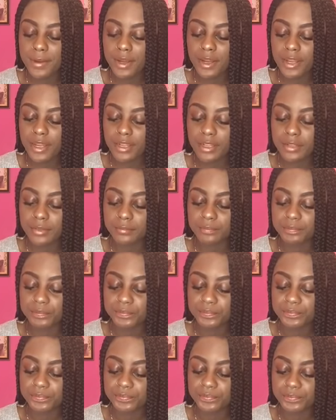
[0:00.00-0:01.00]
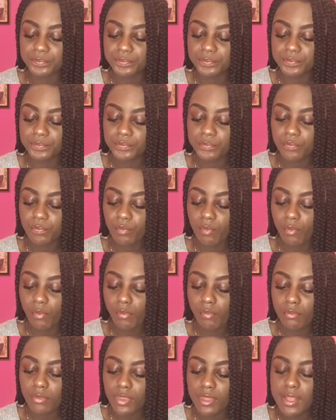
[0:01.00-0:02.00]
but um,
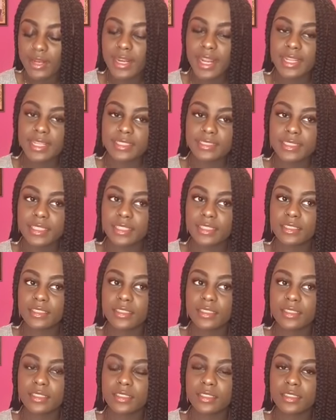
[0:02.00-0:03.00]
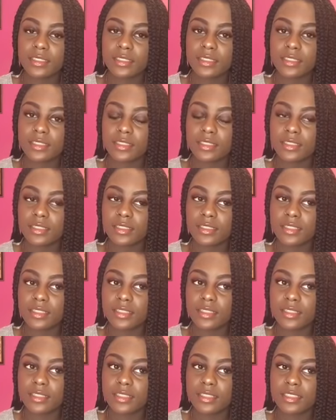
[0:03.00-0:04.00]
like I said,
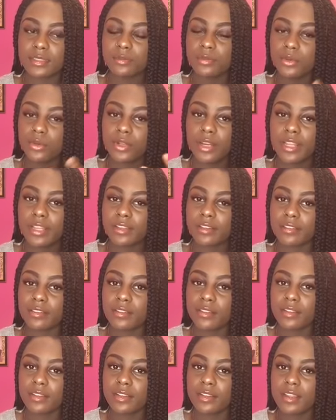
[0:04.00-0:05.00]
it's more like a